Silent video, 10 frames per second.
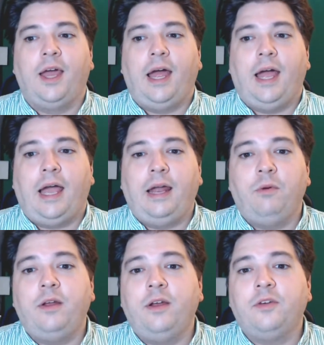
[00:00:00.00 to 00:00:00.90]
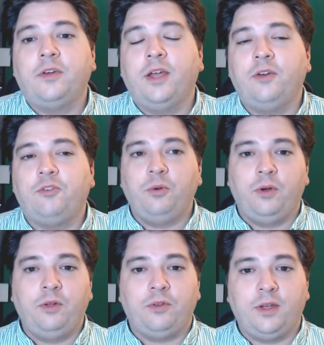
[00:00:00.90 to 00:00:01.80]
and it really doesn't get you what
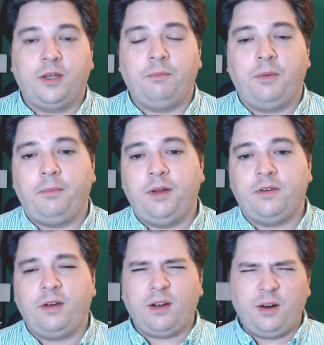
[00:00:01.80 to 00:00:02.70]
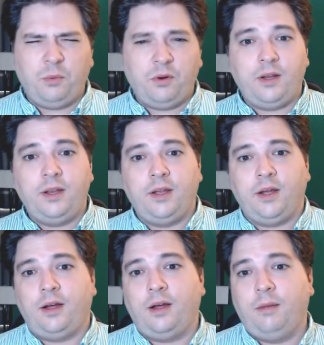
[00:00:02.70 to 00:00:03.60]
you think it's not going to really
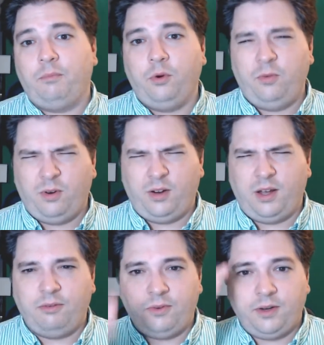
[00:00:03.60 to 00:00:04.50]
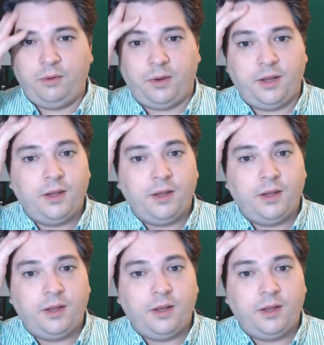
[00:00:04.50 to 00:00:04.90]
improve your life anyway.